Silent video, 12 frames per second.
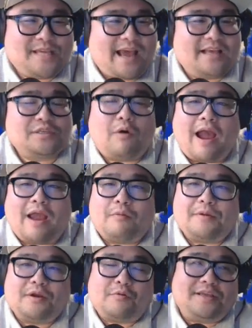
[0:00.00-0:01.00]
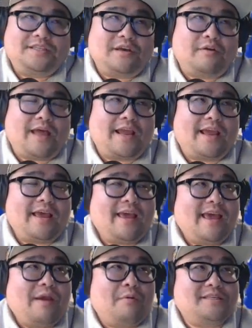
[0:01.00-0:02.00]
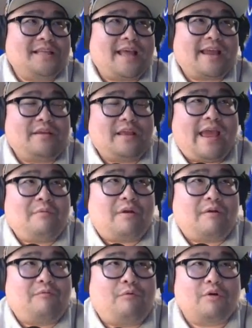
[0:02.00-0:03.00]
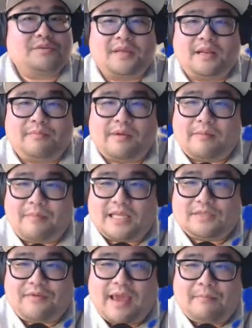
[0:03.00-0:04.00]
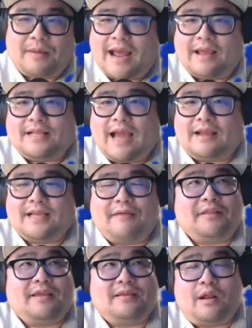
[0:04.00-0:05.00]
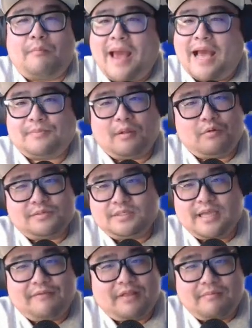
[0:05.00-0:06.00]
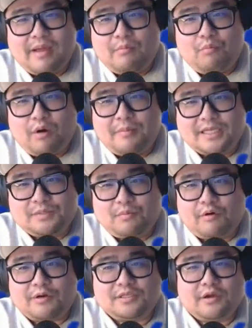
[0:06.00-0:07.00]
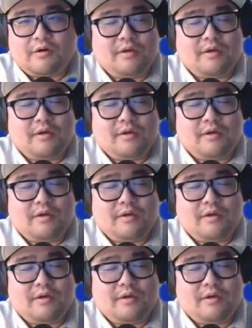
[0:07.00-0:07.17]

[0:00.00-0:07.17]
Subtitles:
Yeah, so I grew up in Queens, so, like, it wasn't like anyone forced me to be a Mets fan, but I definitely basketball was definitely more of my sport, so